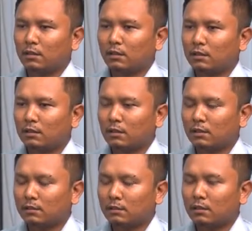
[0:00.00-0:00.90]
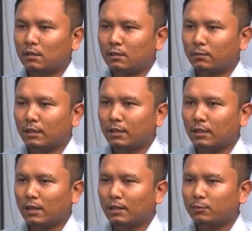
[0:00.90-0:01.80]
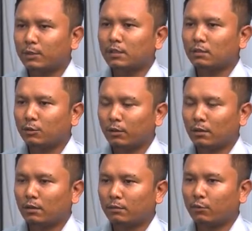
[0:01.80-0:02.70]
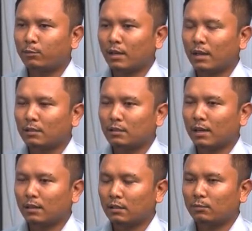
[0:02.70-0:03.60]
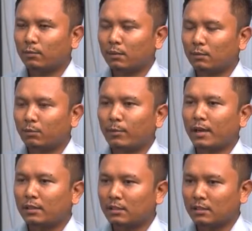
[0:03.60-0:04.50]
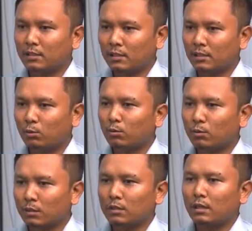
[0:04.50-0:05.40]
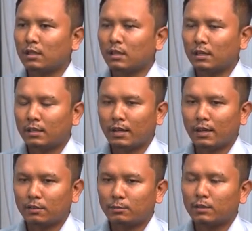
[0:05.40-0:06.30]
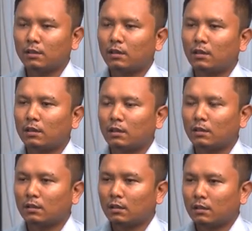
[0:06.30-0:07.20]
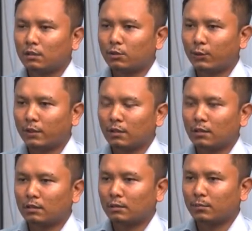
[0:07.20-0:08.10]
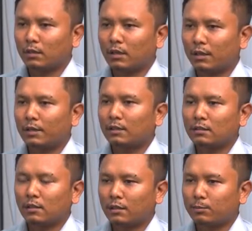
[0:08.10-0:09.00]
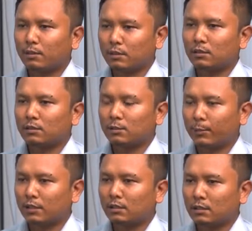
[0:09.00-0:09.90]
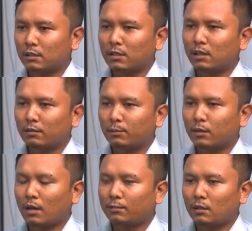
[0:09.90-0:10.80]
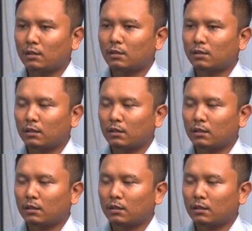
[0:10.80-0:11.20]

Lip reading: Yes, India has been from the from 1960 onwards. India has been doing some great in as far as space is concerned. Because after